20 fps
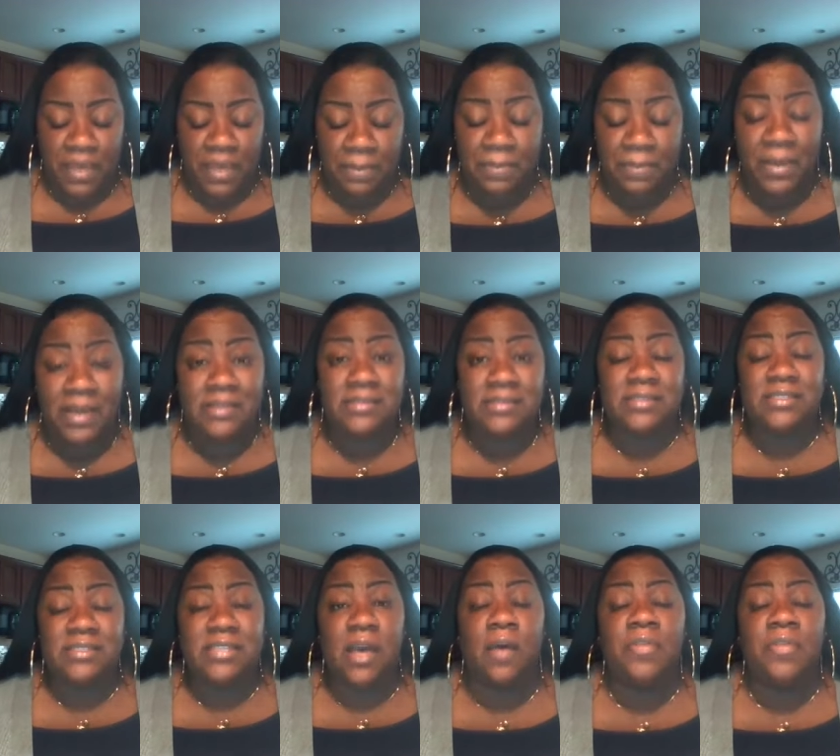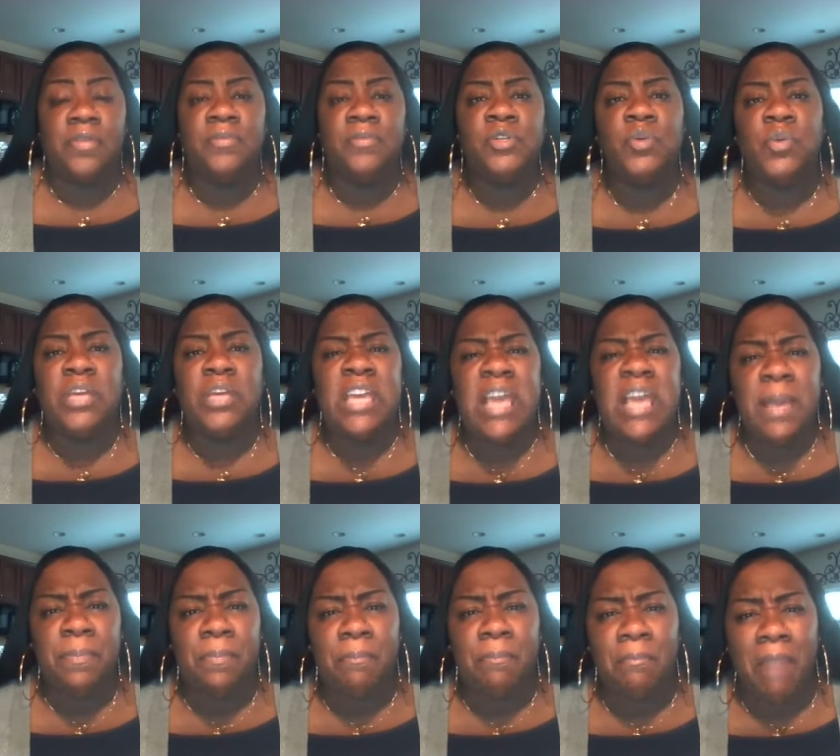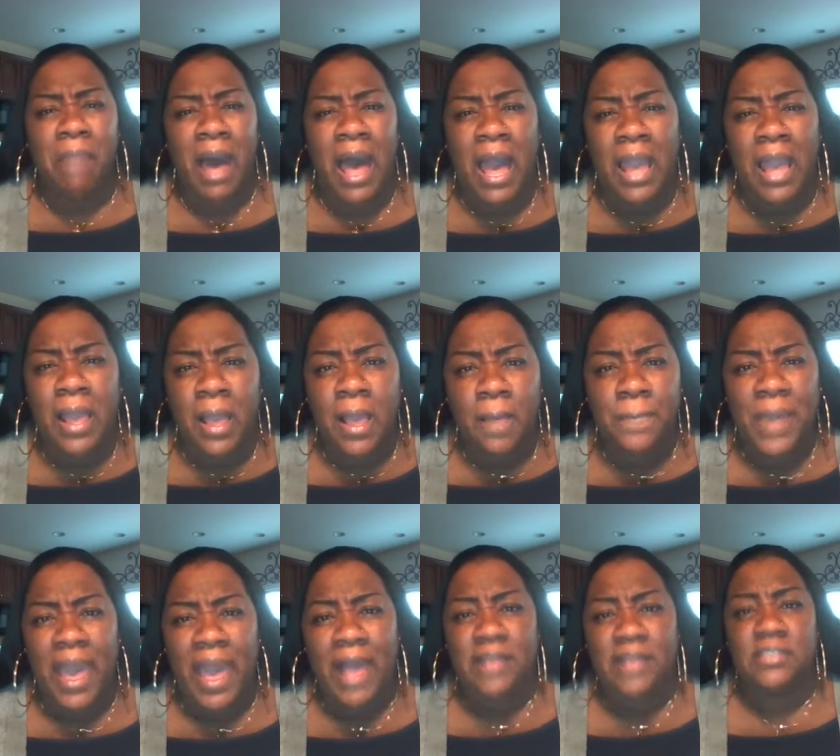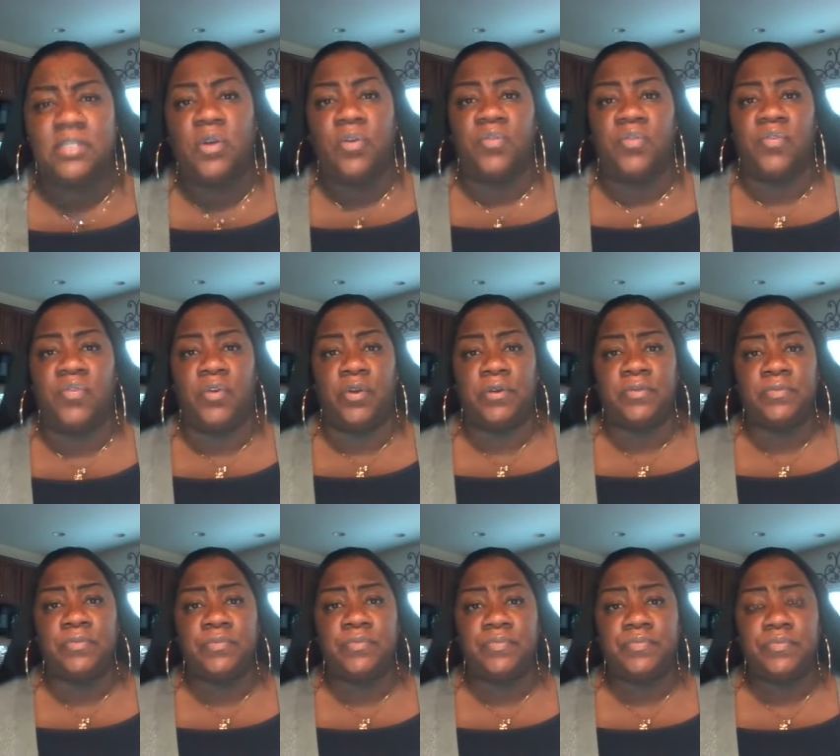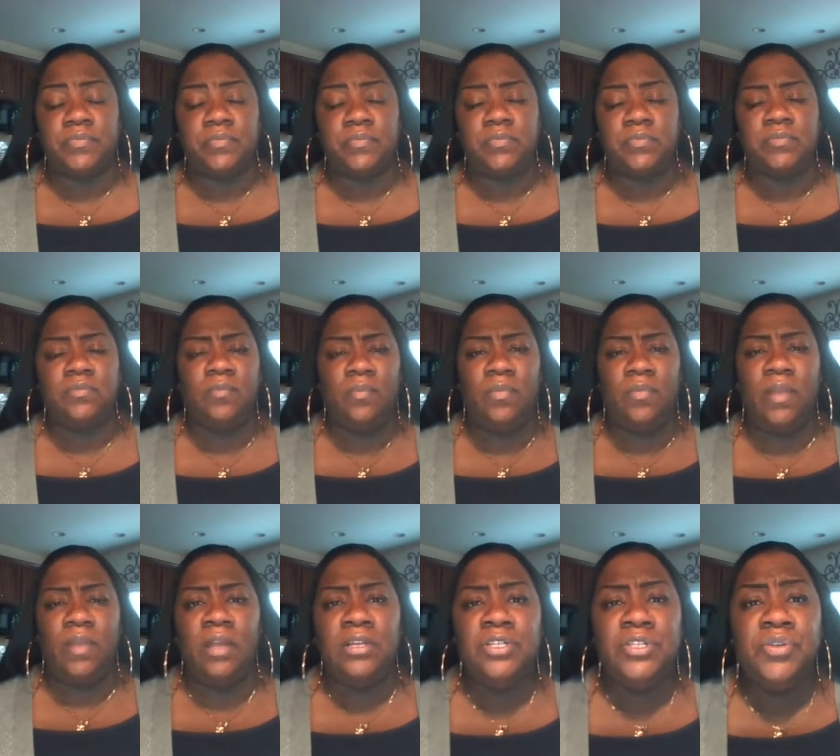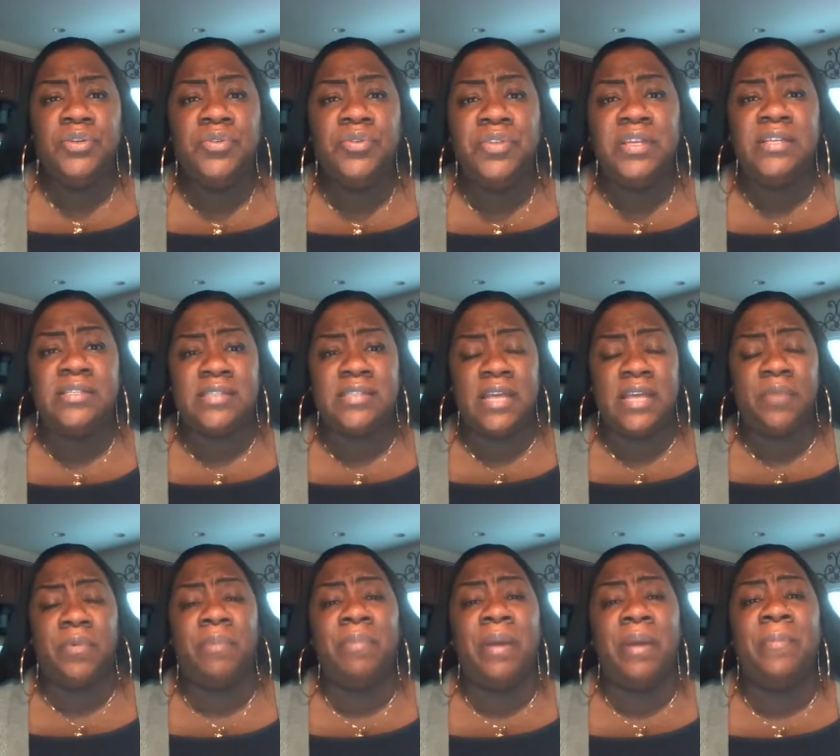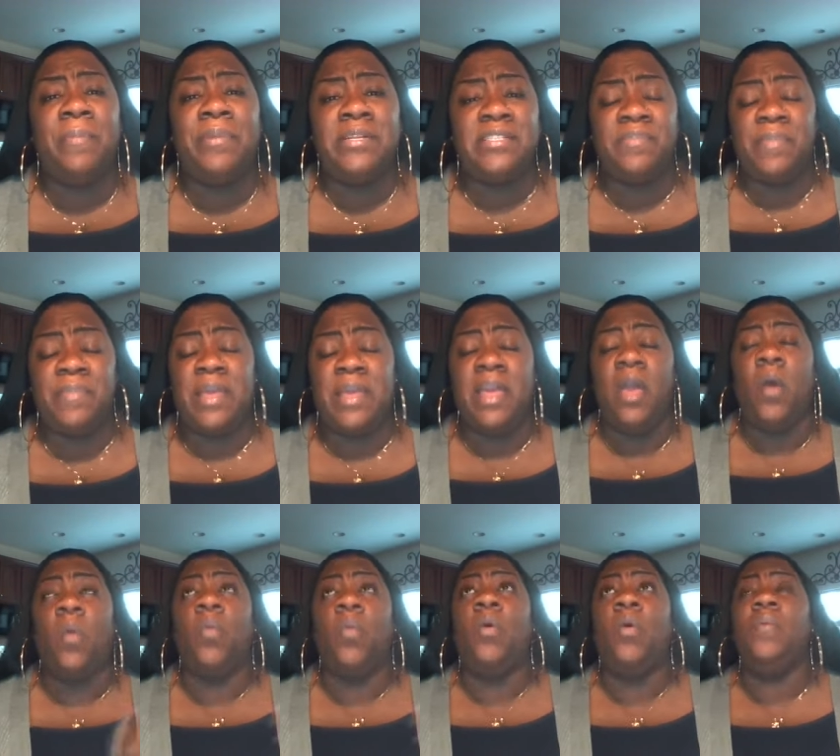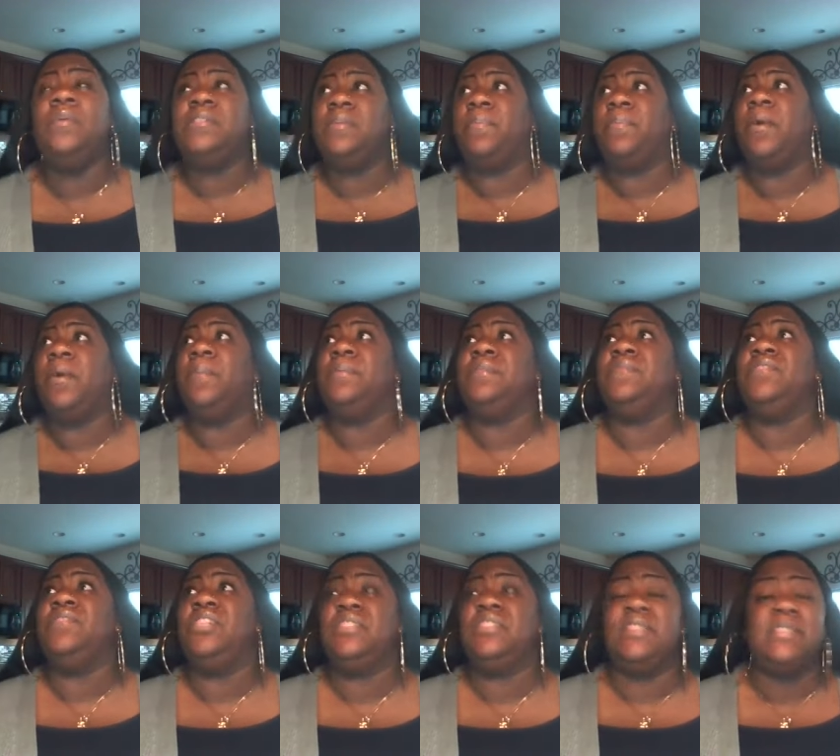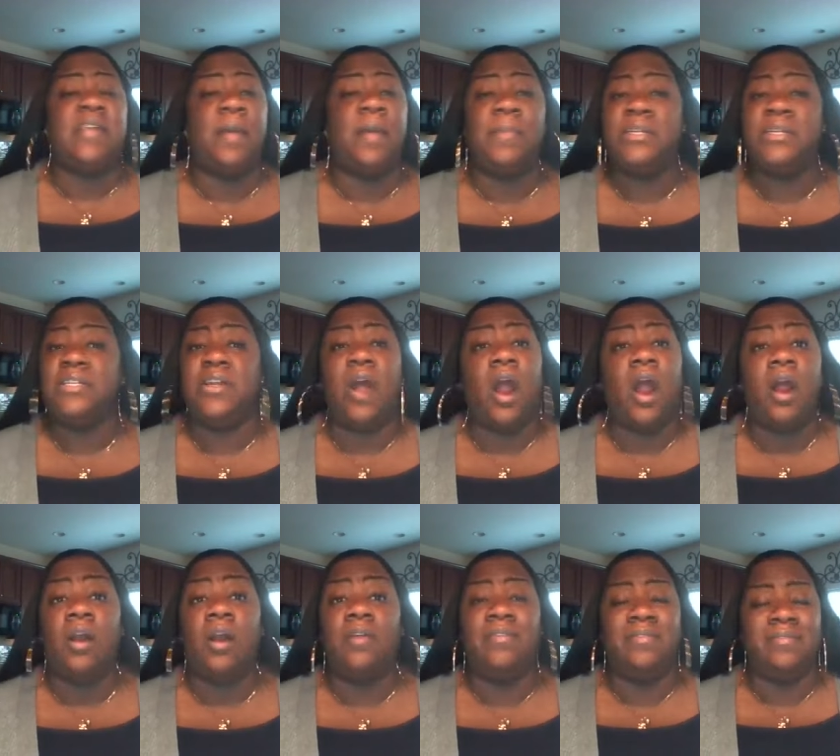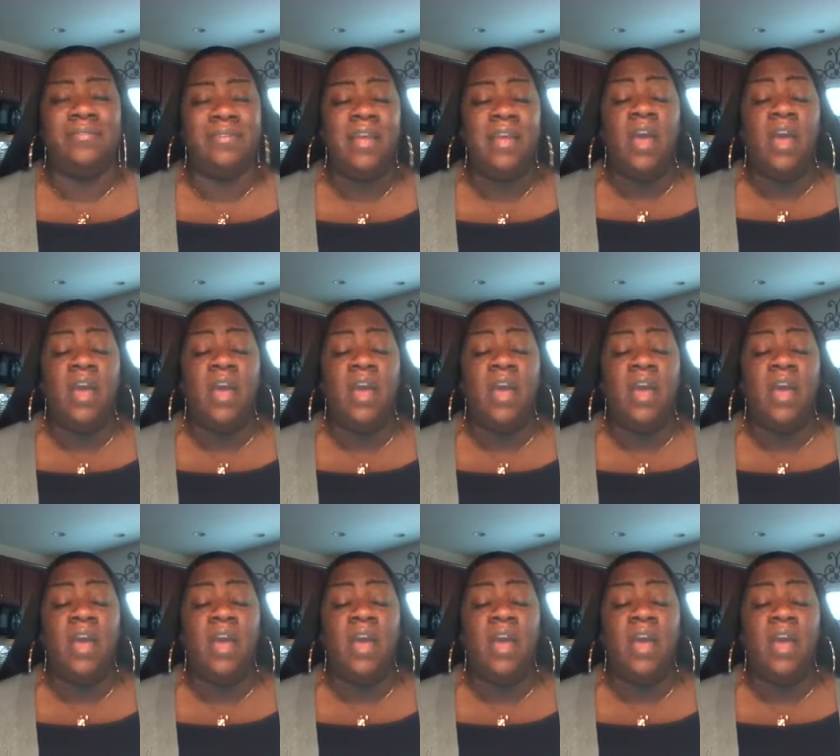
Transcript: They must tell them to keep my Passover. Do this and remember to me. What was the purpose of Jesus coming to the earth?